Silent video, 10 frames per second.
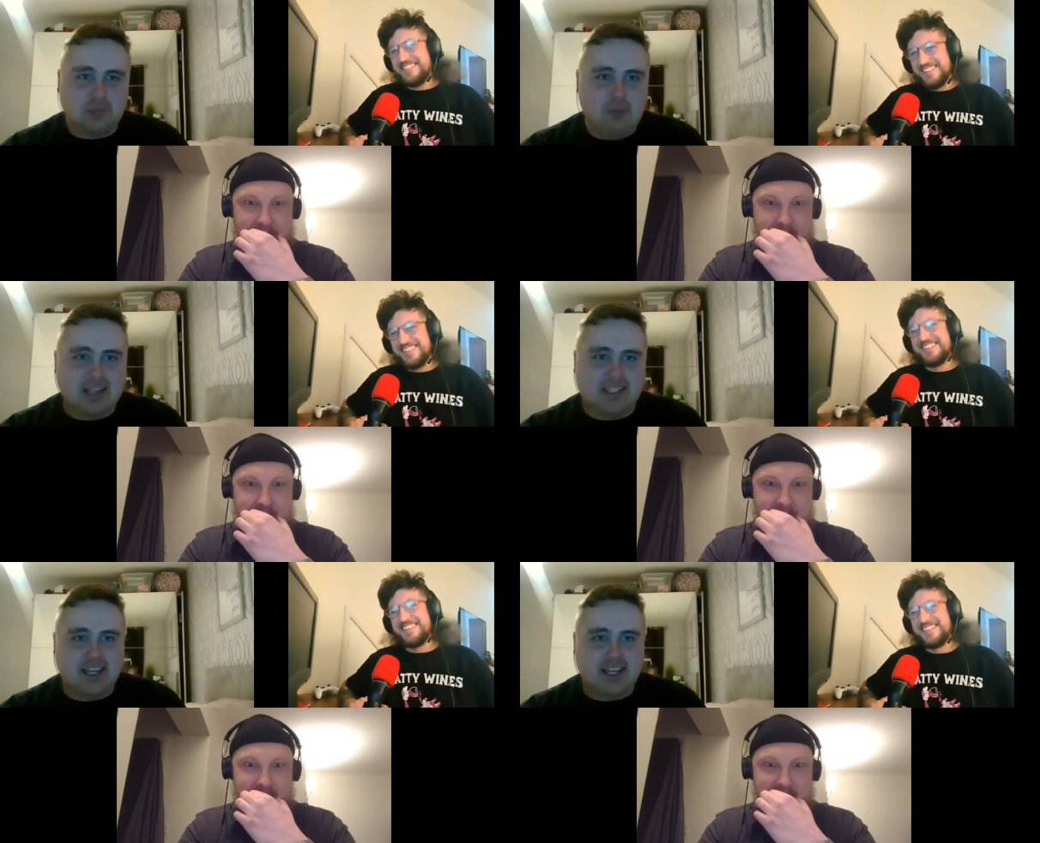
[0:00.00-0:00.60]

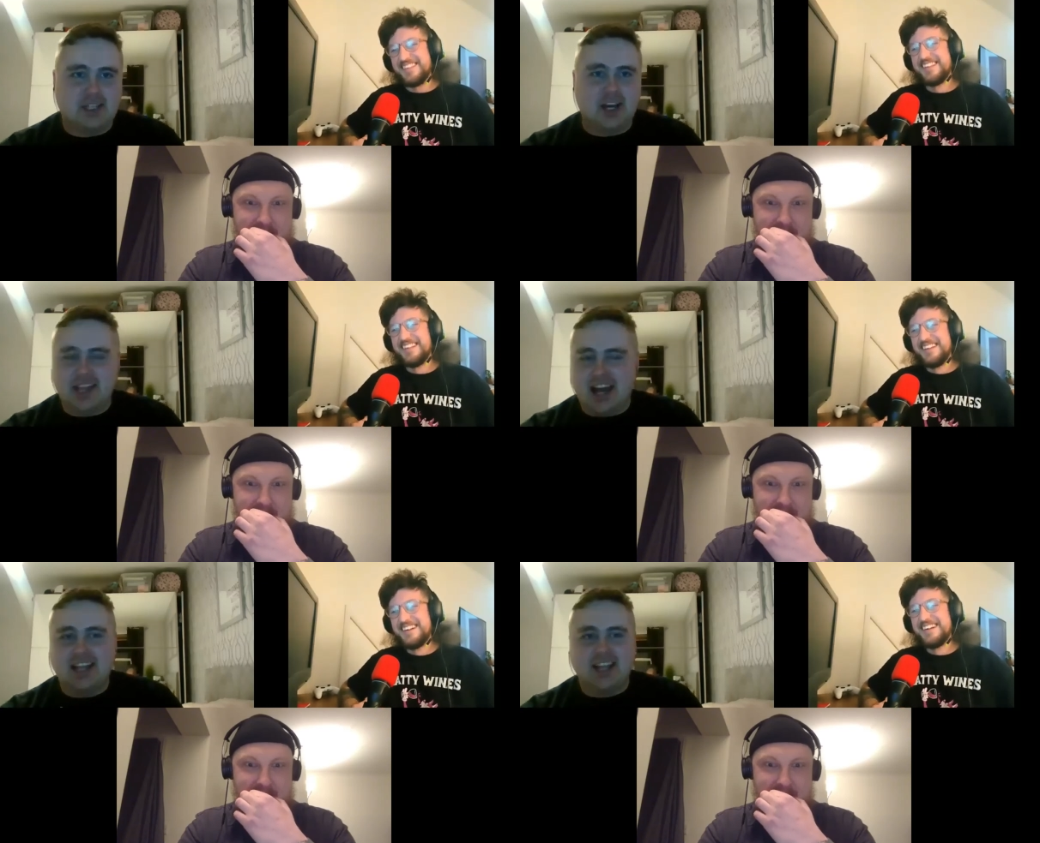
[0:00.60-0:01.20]
Speaker 1: messaged at
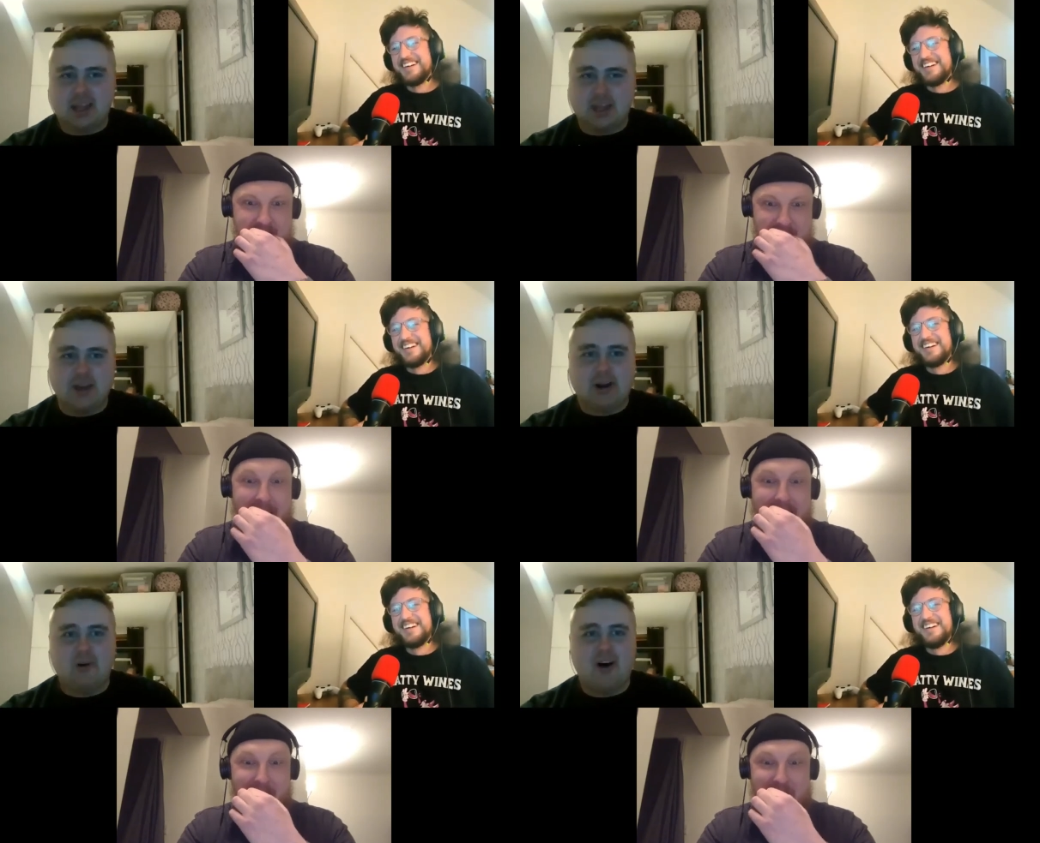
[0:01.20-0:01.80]
the end of that third
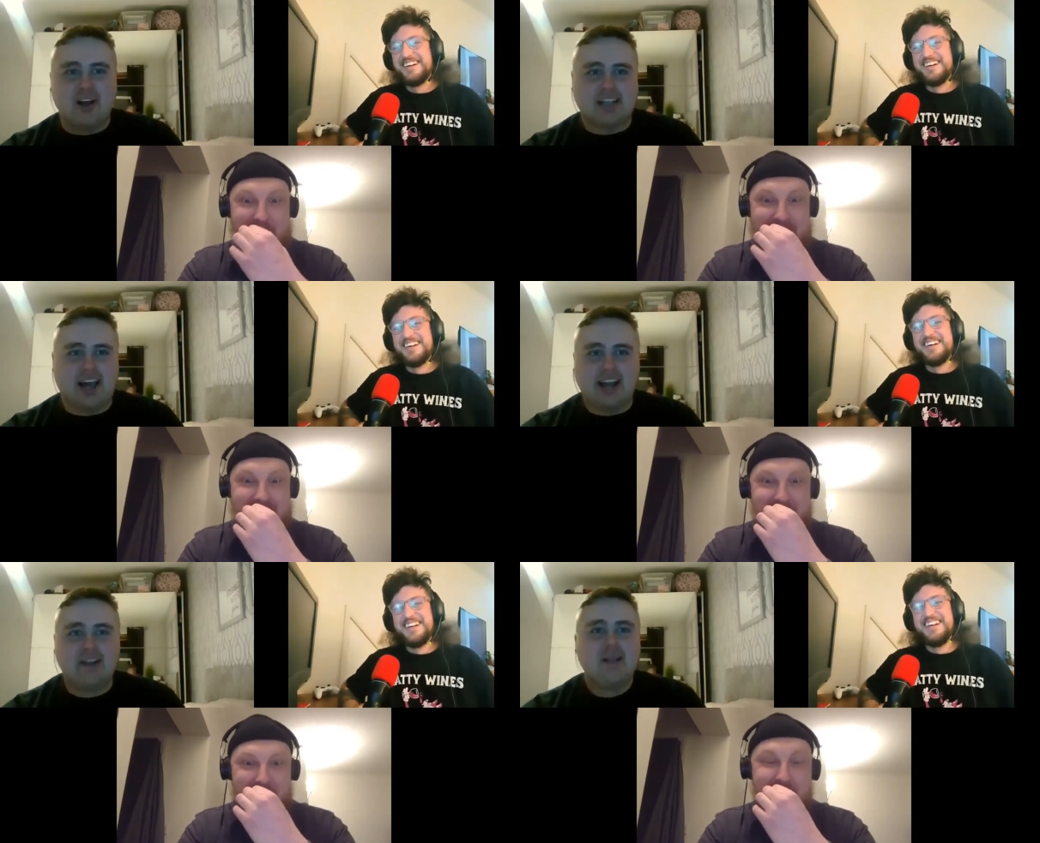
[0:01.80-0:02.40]
right, quarter
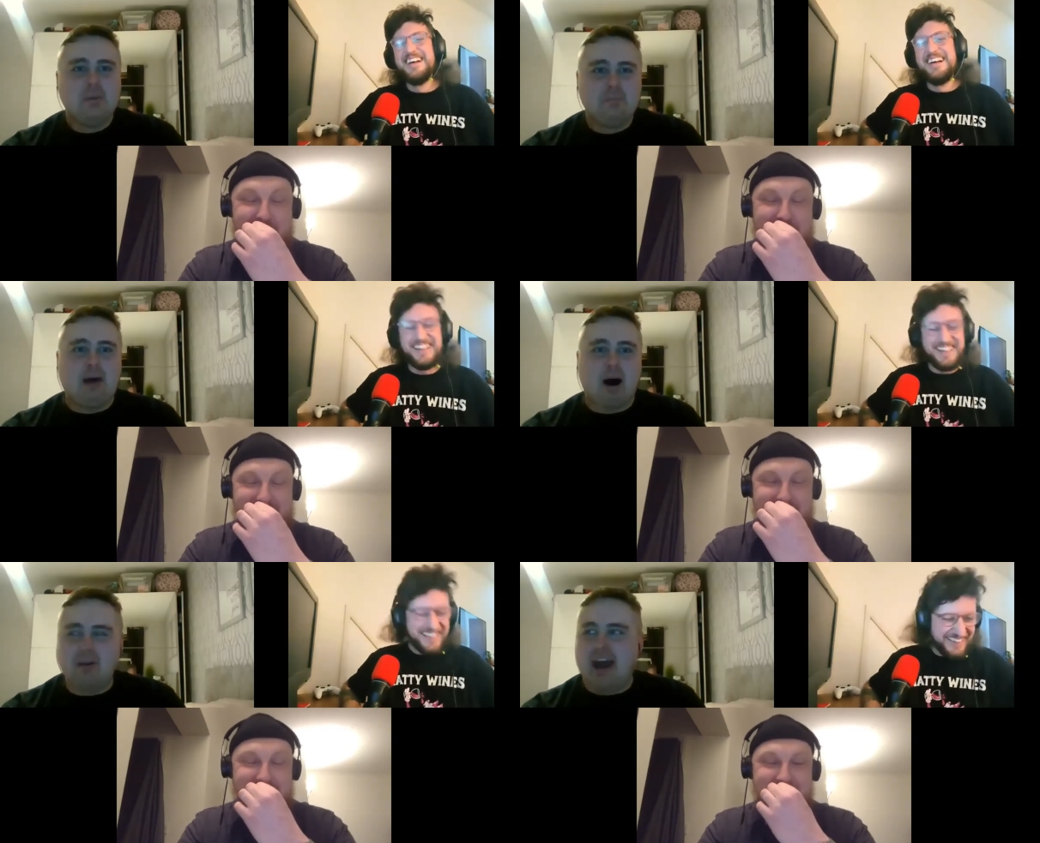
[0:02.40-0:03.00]
saying
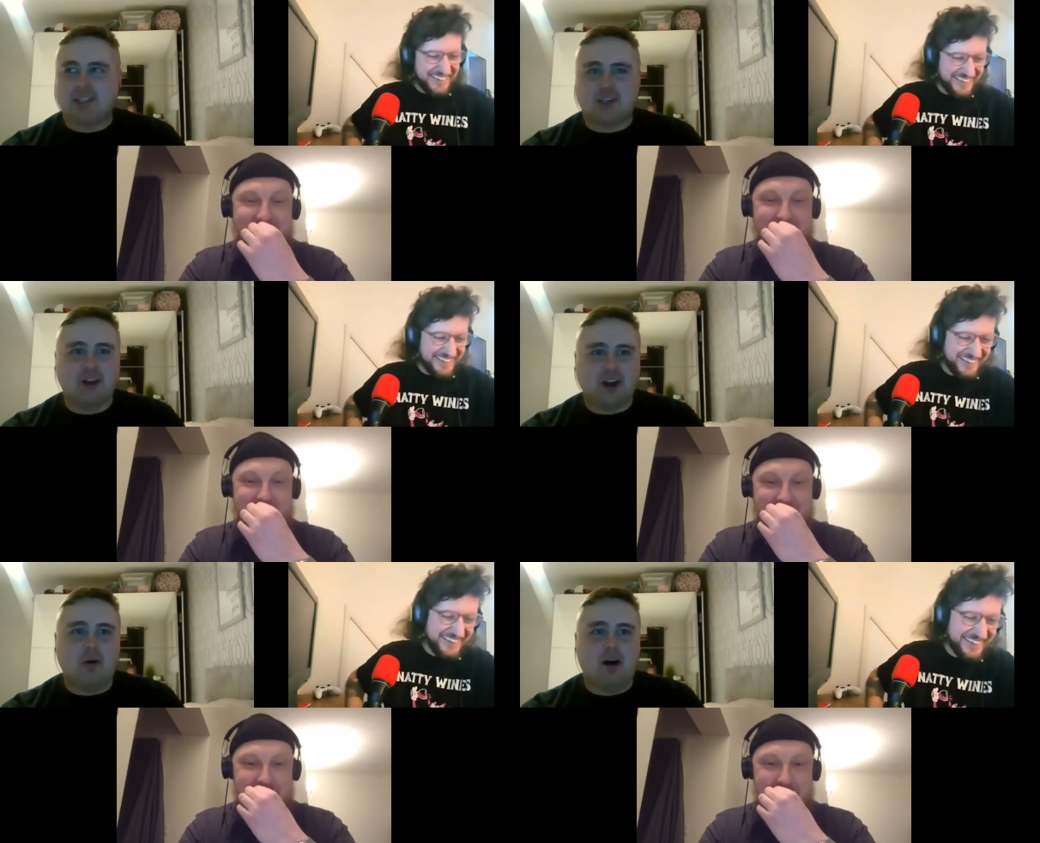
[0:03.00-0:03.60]
Boutneck's going
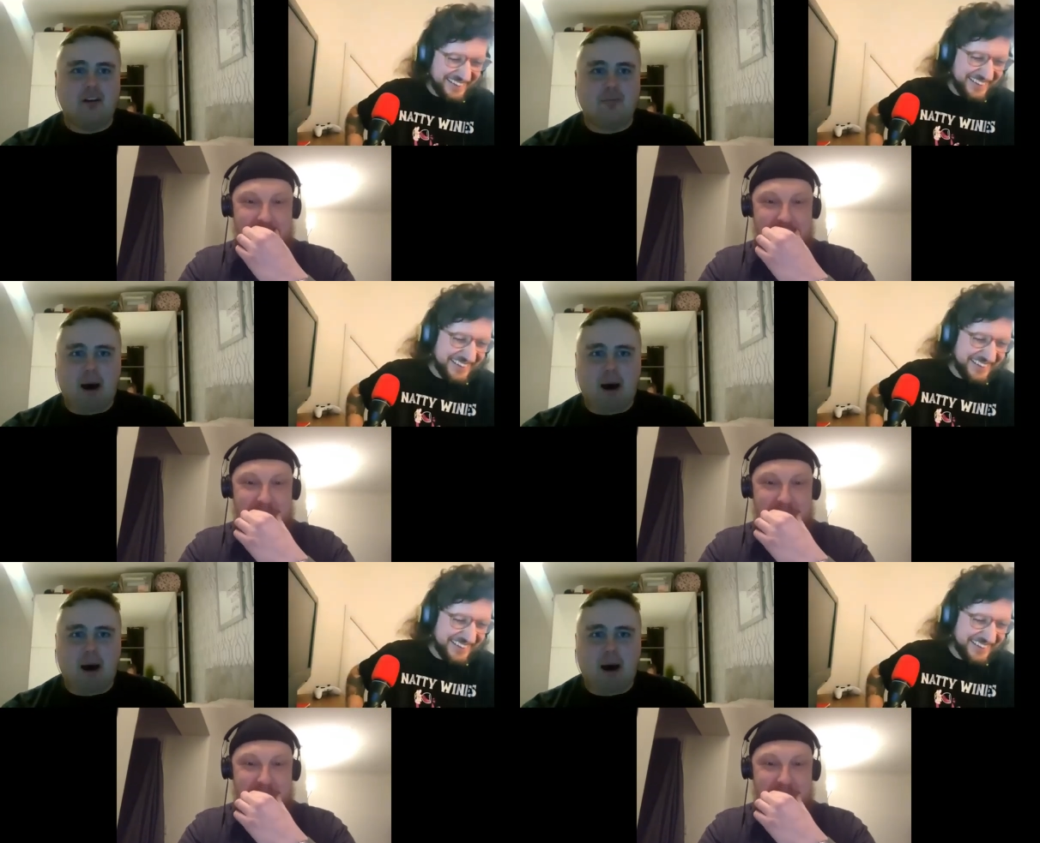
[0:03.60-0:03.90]
to go off.